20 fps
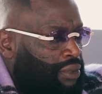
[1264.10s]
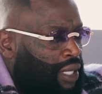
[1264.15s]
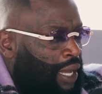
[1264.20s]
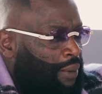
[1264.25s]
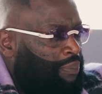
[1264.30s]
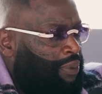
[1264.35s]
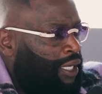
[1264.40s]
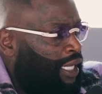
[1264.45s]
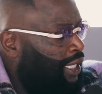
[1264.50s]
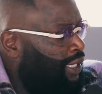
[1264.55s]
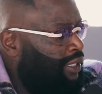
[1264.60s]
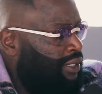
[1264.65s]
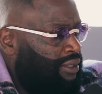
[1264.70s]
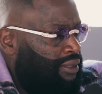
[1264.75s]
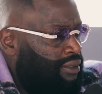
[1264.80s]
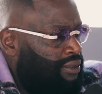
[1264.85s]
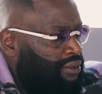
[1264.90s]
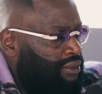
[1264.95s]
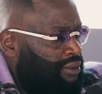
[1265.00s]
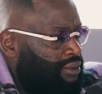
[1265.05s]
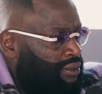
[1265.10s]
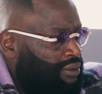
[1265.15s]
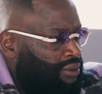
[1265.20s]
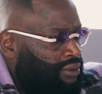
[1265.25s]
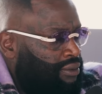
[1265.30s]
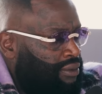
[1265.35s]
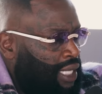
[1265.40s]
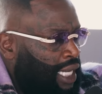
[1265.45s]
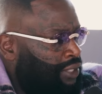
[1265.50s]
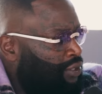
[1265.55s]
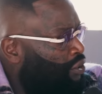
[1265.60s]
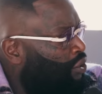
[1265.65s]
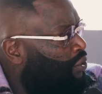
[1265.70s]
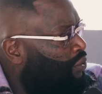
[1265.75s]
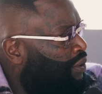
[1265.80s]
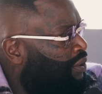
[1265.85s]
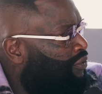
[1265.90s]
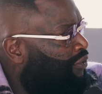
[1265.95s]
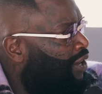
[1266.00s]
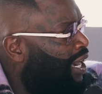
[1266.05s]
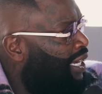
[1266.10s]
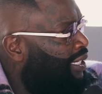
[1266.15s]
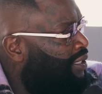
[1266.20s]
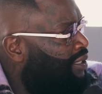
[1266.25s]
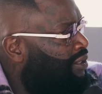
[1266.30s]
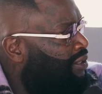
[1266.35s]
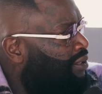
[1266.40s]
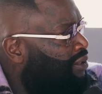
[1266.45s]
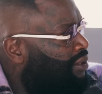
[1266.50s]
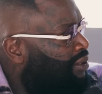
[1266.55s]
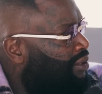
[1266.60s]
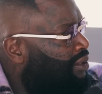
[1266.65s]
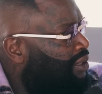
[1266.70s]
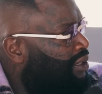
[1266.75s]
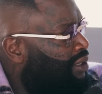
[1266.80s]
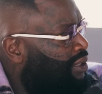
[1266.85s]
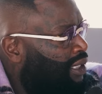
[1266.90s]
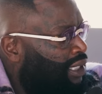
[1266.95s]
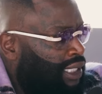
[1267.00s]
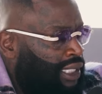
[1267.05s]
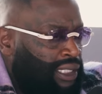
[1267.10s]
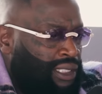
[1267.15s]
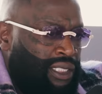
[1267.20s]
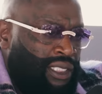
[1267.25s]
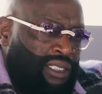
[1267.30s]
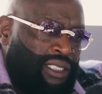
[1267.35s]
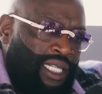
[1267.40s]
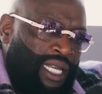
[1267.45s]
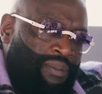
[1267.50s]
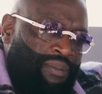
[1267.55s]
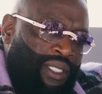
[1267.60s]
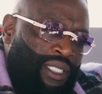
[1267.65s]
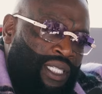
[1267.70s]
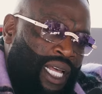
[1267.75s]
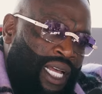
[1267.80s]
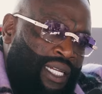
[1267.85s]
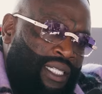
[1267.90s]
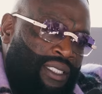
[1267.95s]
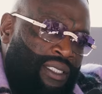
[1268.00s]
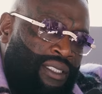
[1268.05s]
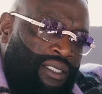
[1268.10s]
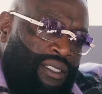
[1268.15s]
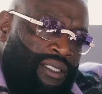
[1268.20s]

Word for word: I played it. I know it was fire. And he looked at me like,